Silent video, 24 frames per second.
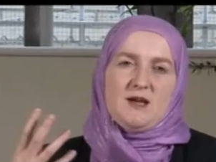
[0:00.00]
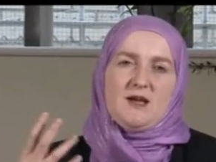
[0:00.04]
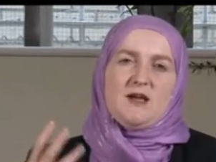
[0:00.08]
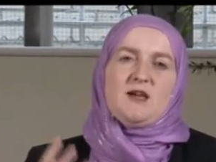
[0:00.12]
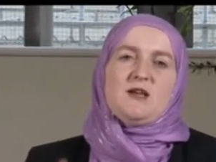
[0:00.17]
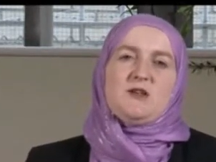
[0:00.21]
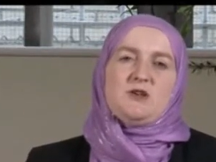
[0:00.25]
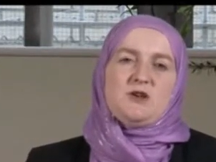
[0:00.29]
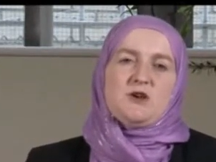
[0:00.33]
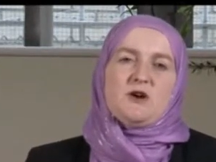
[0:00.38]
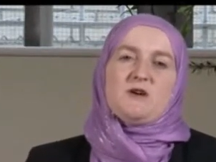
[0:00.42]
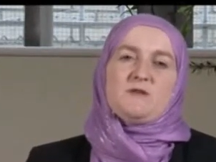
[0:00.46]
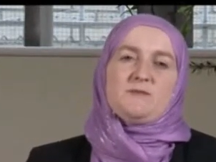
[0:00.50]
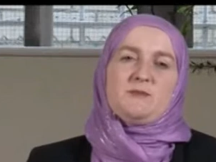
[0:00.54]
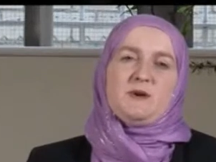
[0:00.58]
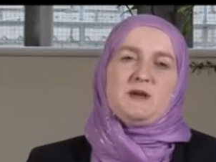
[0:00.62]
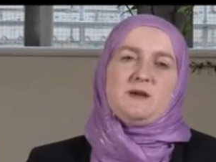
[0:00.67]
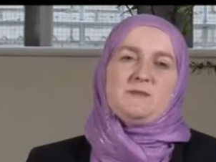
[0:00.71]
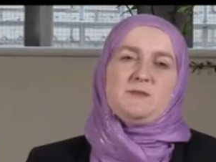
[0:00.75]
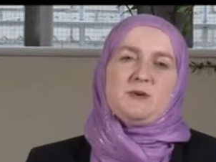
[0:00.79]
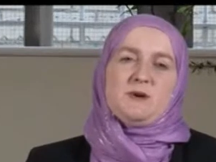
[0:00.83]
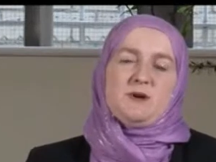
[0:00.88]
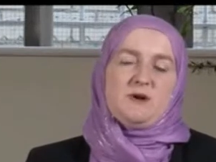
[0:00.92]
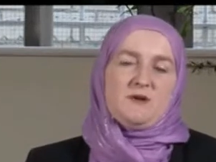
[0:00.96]
in young
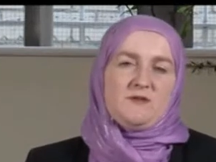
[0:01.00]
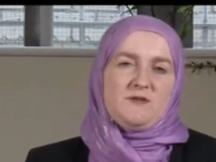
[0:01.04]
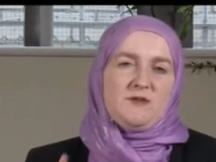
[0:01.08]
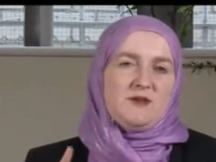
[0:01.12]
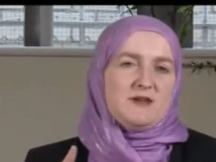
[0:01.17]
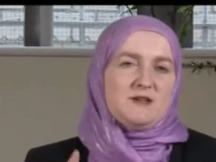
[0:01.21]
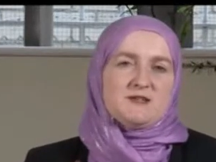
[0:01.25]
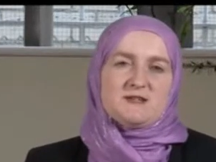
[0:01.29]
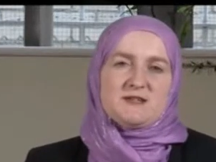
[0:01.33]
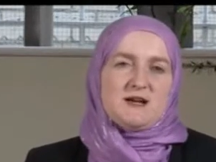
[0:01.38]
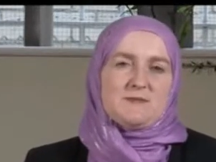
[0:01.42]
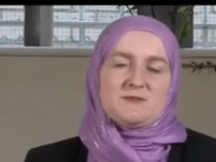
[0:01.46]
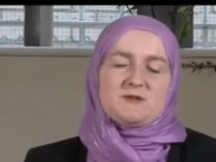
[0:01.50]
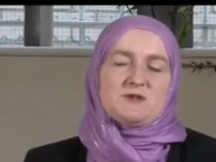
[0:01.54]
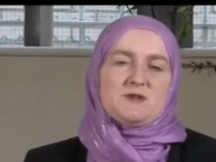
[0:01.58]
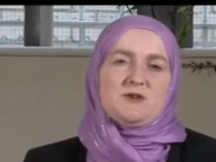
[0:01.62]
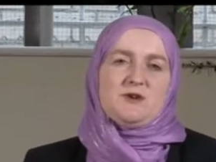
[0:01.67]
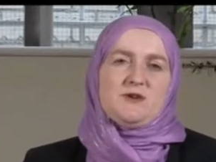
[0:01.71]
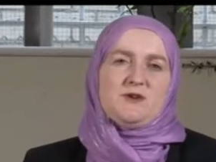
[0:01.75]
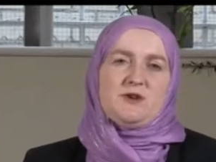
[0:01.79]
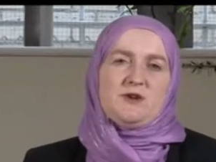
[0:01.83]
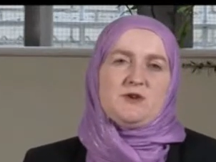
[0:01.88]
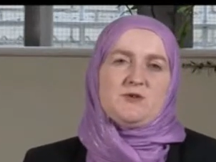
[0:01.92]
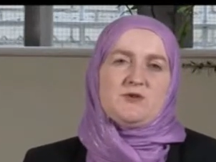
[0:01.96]
people, I think is
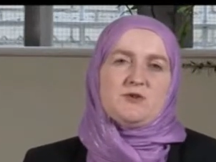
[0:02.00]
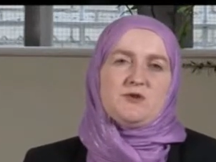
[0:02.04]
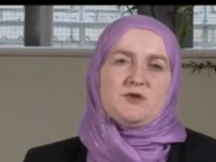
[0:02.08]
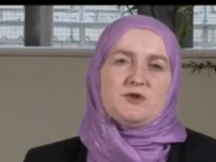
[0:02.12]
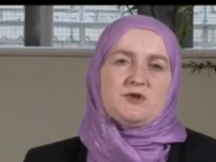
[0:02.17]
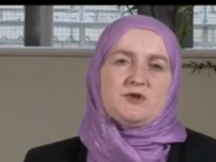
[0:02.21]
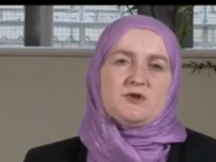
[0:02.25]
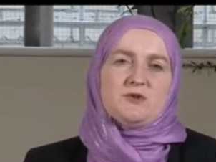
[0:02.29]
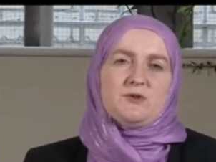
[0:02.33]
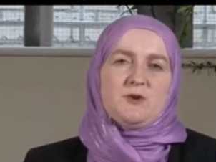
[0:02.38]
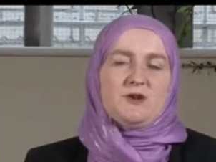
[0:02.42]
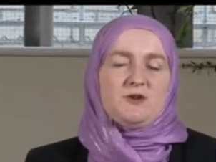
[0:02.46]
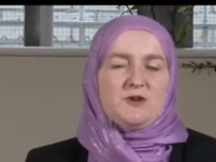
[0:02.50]
absolutely crucial.